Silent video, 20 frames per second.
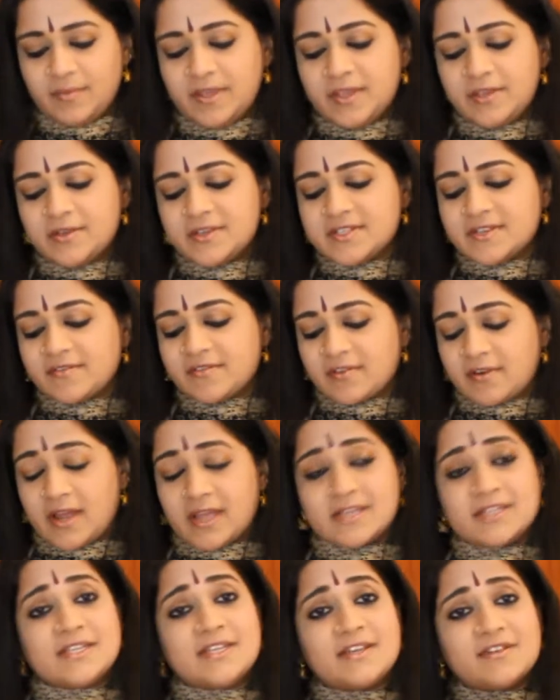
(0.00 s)
We use a
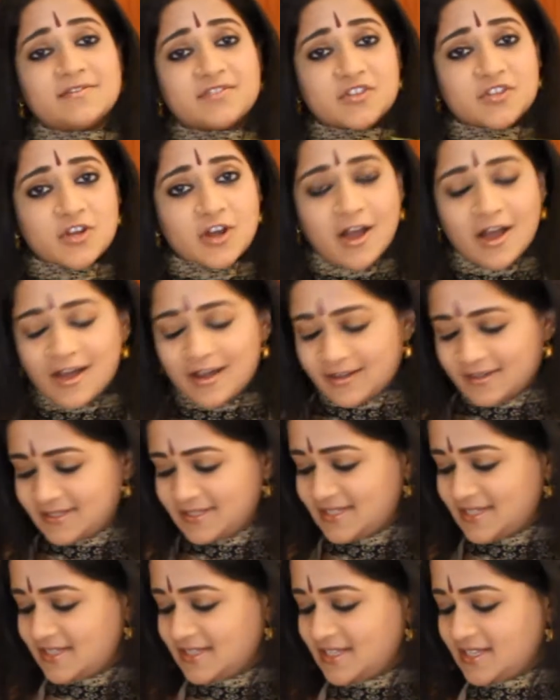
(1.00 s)
variety of
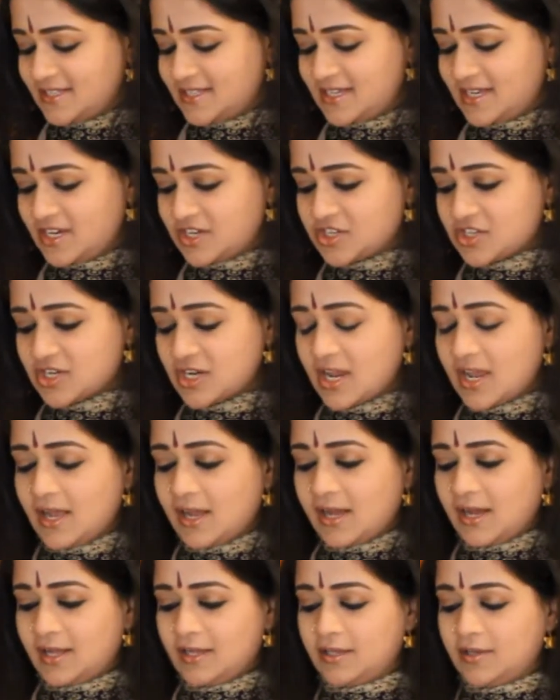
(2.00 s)
chards in this dish,
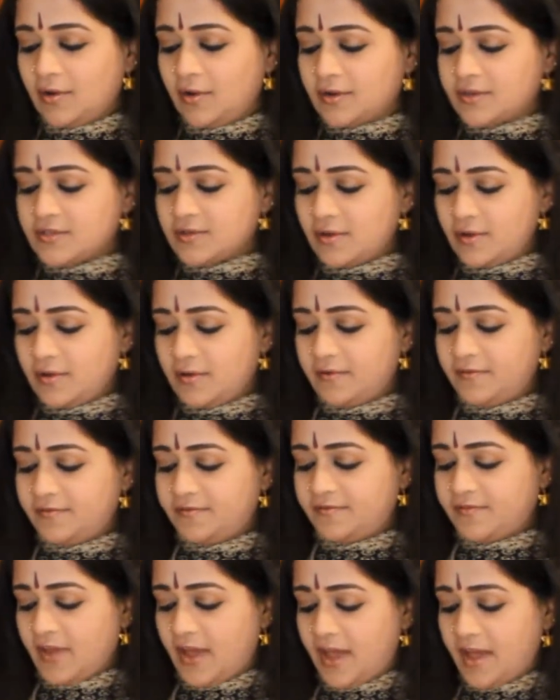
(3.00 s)
a lot
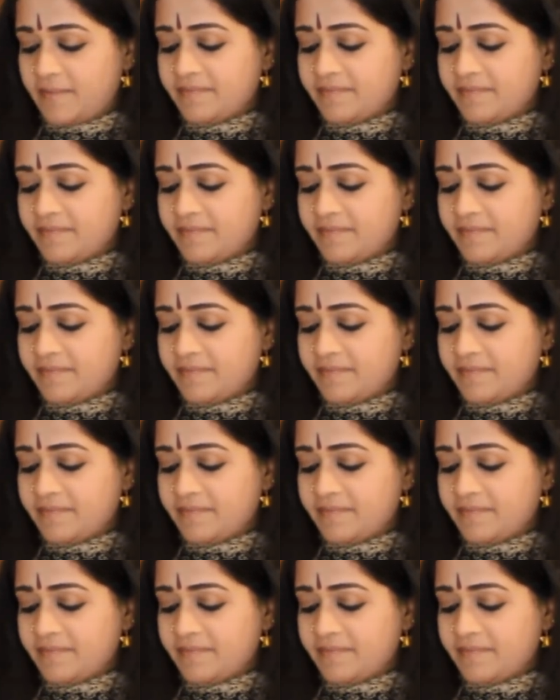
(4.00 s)
of